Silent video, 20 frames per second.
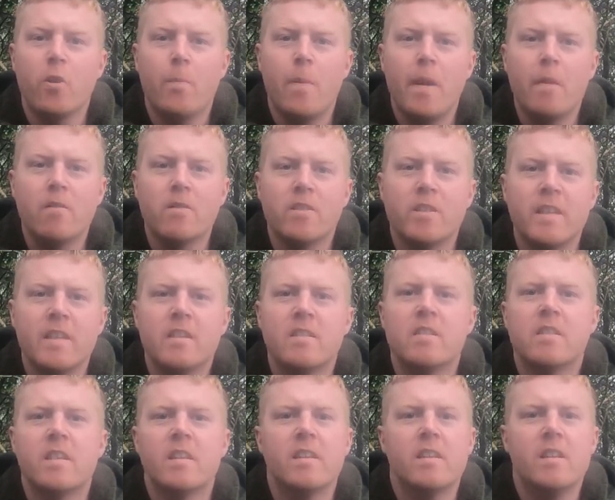
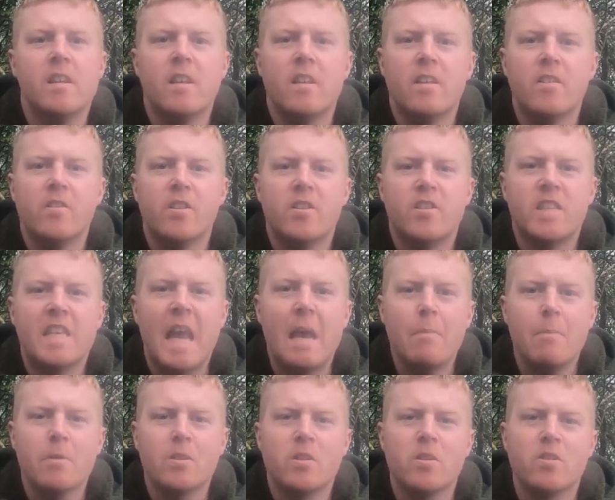appearances, the
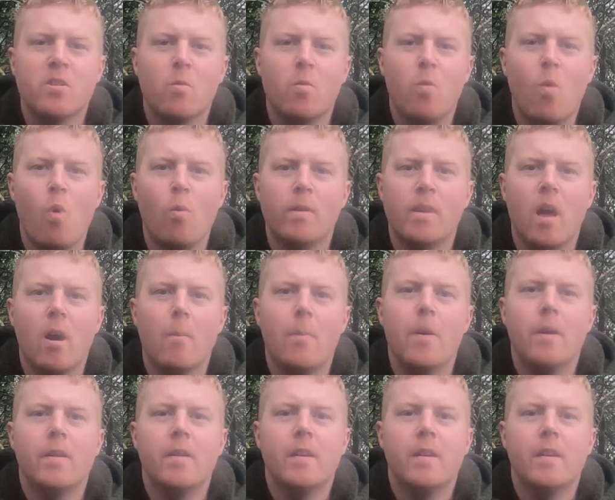temperatures are warming up,